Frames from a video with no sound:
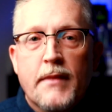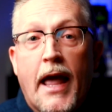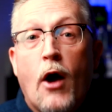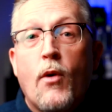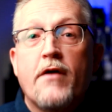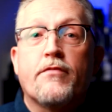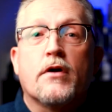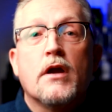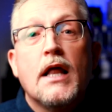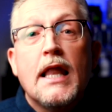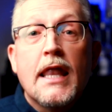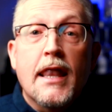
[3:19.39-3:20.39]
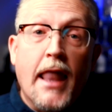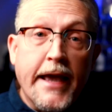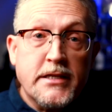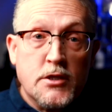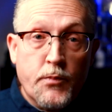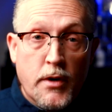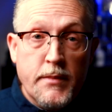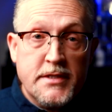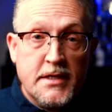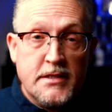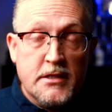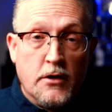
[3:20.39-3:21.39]
However, like
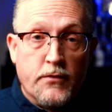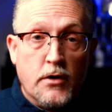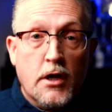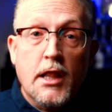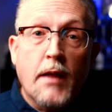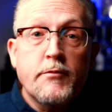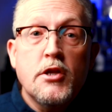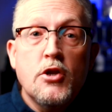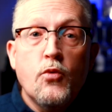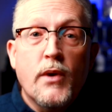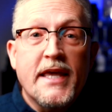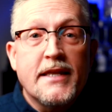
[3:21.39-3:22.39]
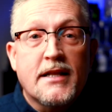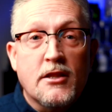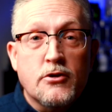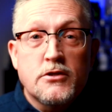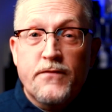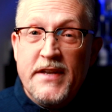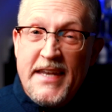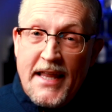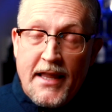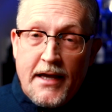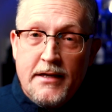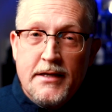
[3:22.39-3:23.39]
Supremacy Silver, Club de Nuit includes
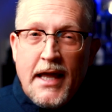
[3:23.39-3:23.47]
vanilla.